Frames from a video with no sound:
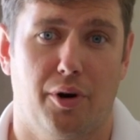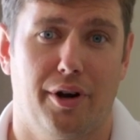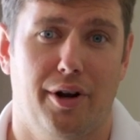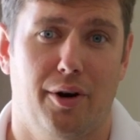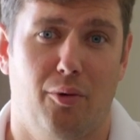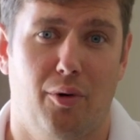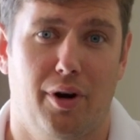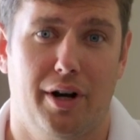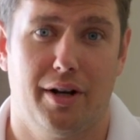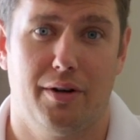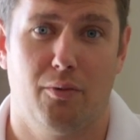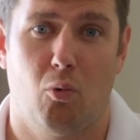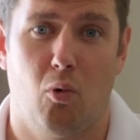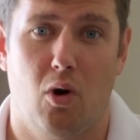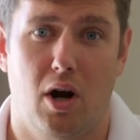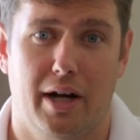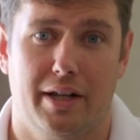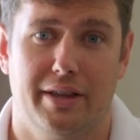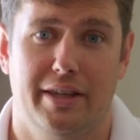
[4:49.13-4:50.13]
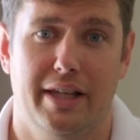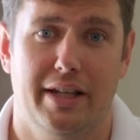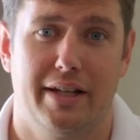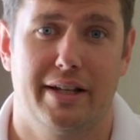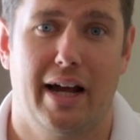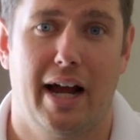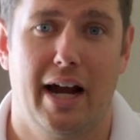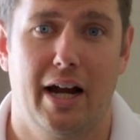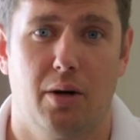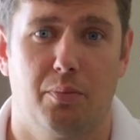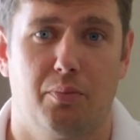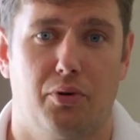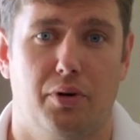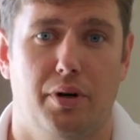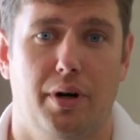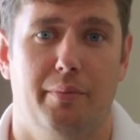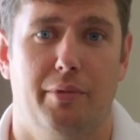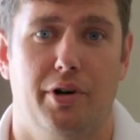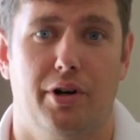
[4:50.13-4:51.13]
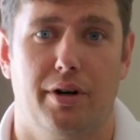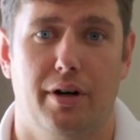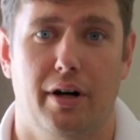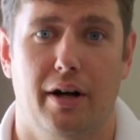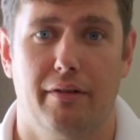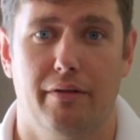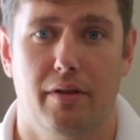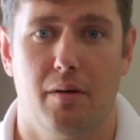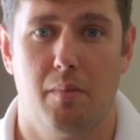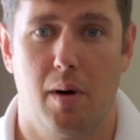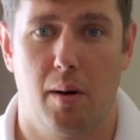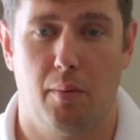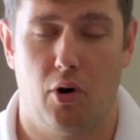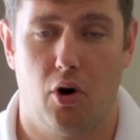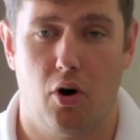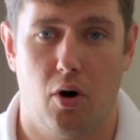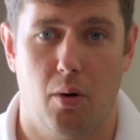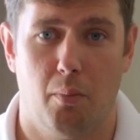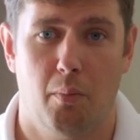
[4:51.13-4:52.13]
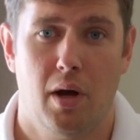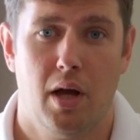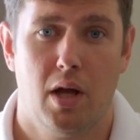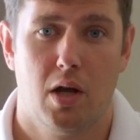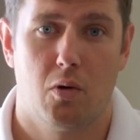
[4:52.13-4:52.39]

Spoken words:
going to want to walk the entire perimeter of the mobile home.